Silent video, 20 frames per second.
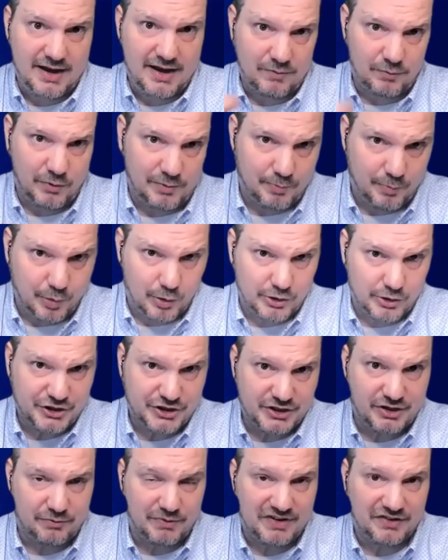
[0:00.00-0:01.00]
we push
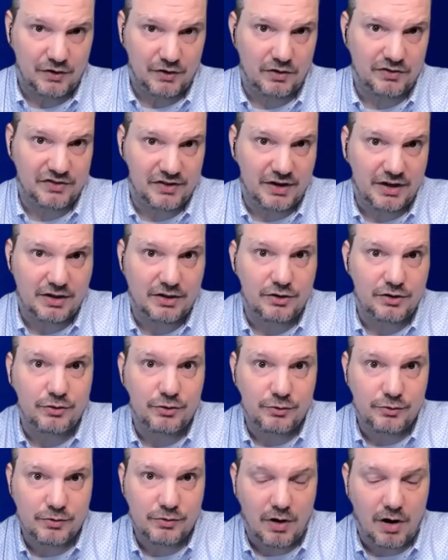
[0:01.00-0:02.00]
the results
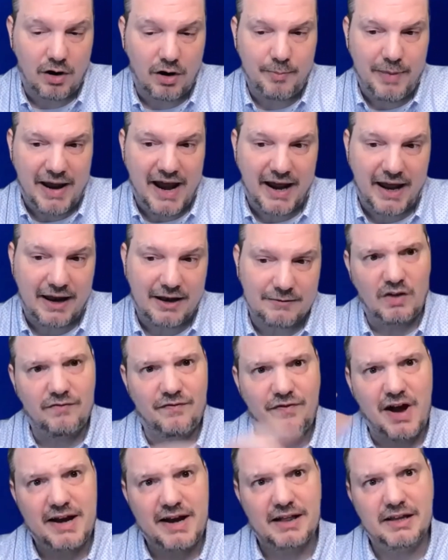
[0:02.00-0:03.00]
into our backend.
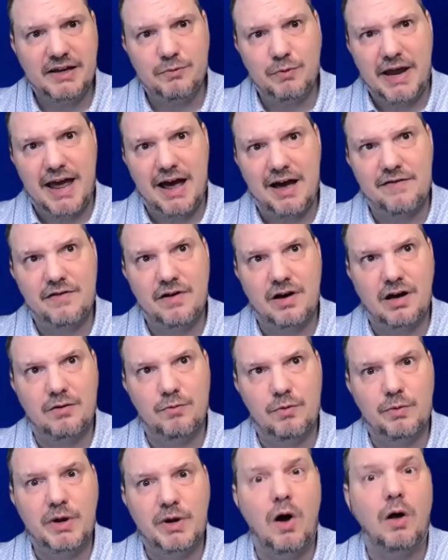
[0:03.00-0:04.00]
Finally, we have
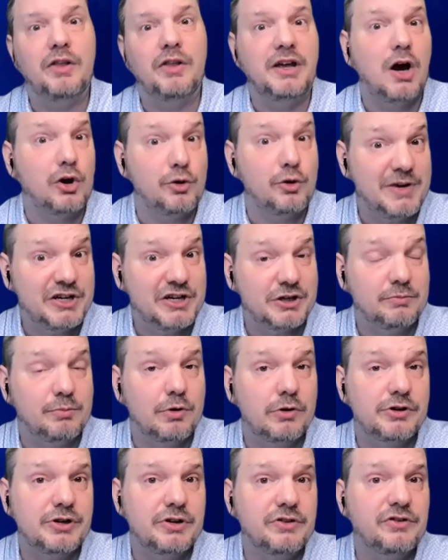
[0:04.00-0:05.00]
what we call the automation
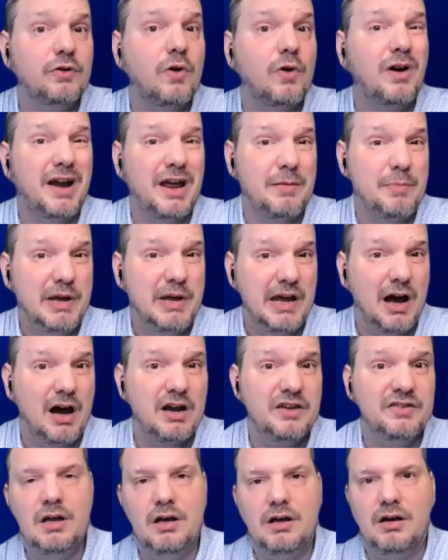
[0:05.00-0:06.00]
portion, so our
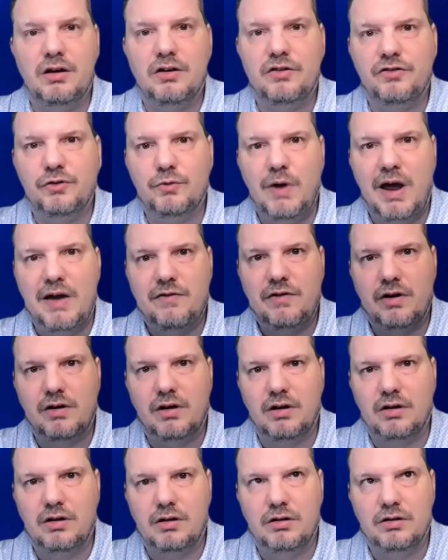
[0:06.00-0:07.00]
APIs. So we have
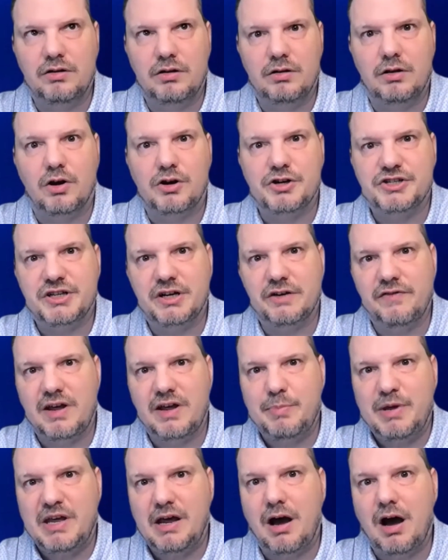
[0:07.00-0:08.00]
a large set of
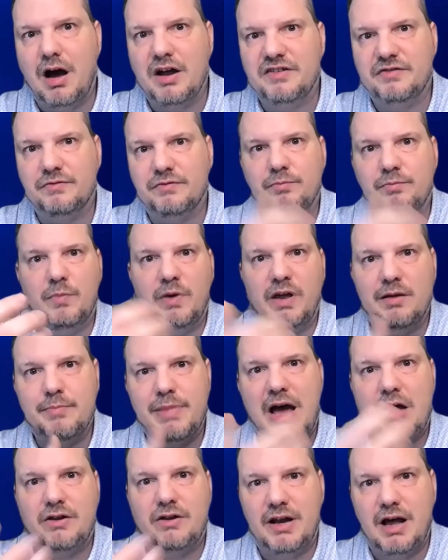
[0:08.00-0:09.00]
APIs,
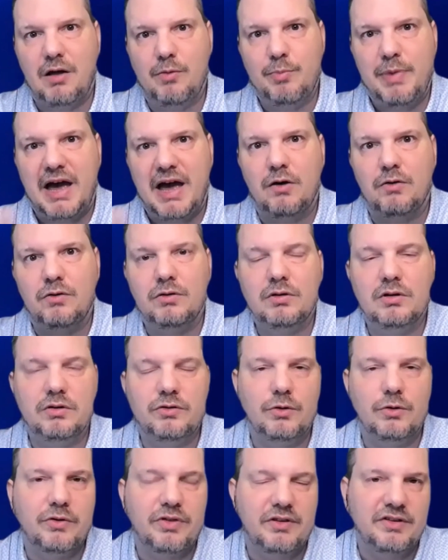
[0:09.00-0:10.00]
inbound and outbound,
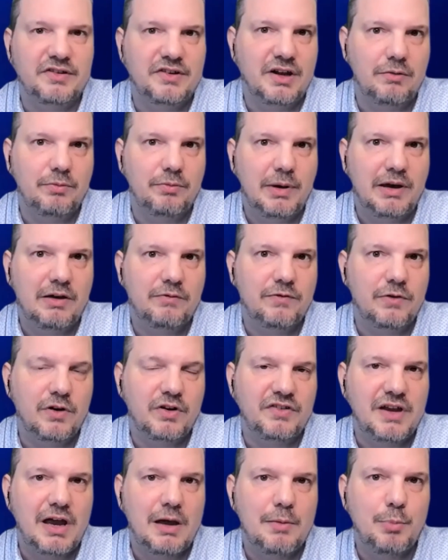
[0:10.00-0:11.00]
north and southbound, for
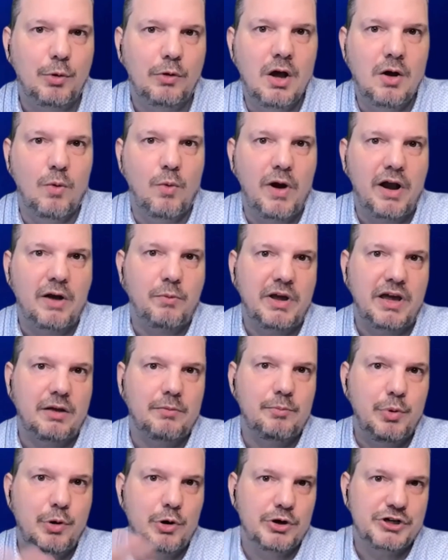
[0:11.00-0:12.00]
example, where we can
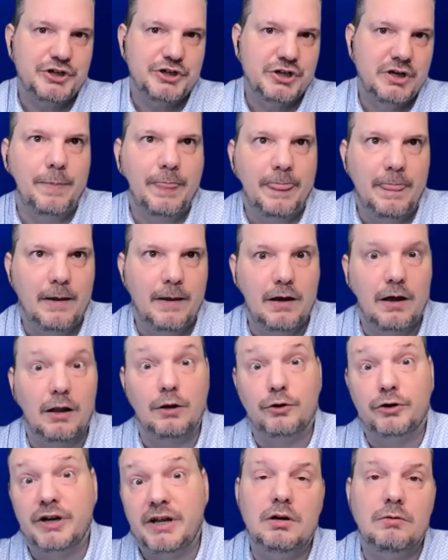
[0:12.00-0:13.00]
push
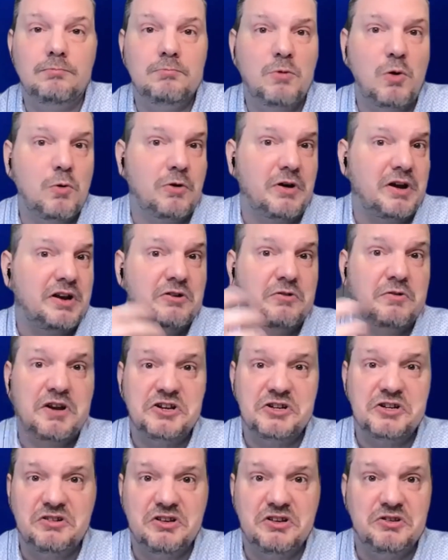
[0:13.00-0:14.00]
alerting or
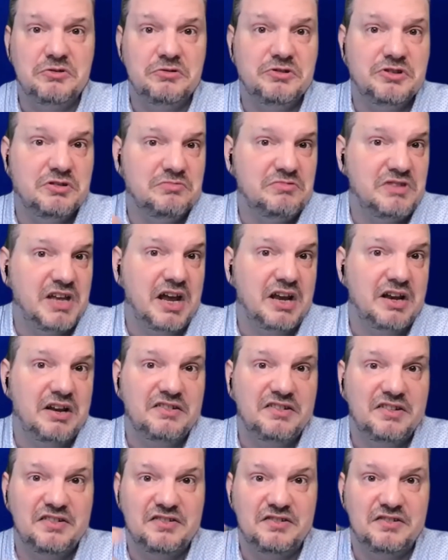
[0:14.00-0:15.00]
integration into ticketing
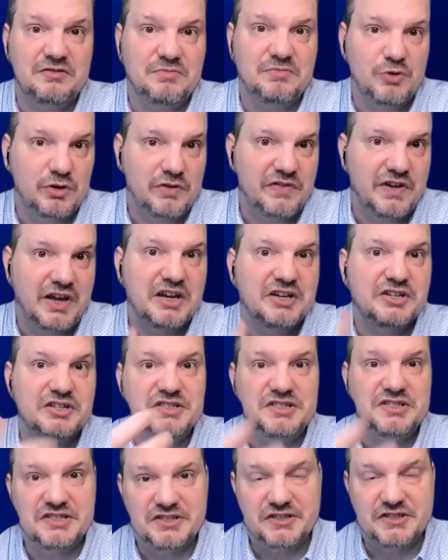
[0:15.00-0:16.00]
system, notification
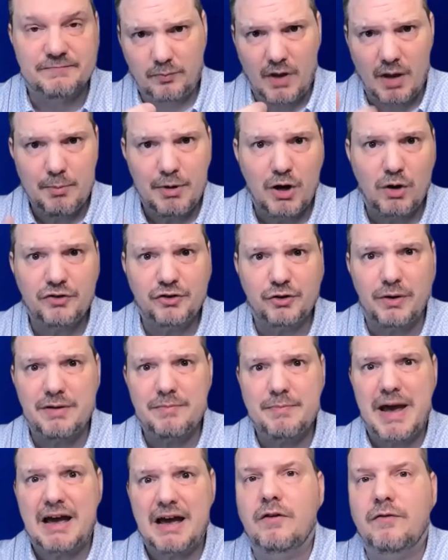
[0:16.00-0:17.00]
system, but also
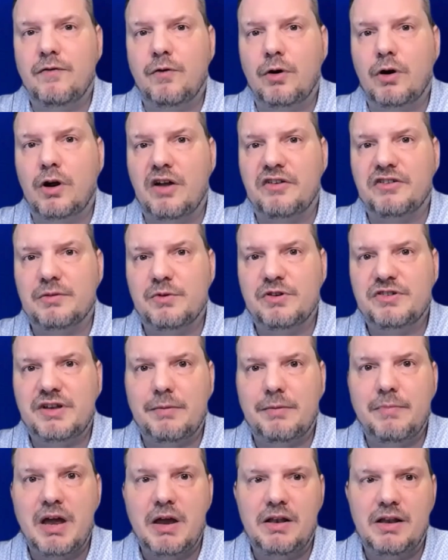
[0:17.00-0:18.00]
inbound for customers
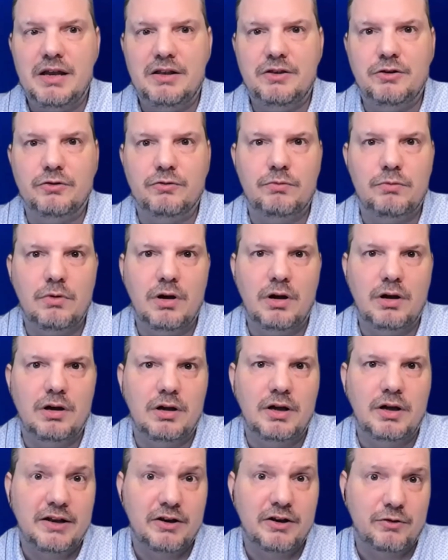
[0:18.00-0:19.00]
that may need to
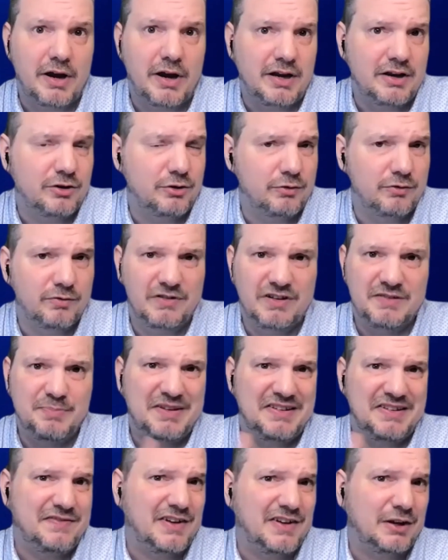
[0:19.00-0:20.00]
integrate into
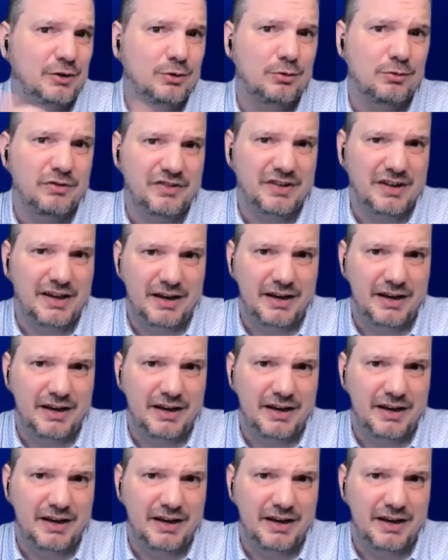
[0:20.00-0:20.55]
specific tools like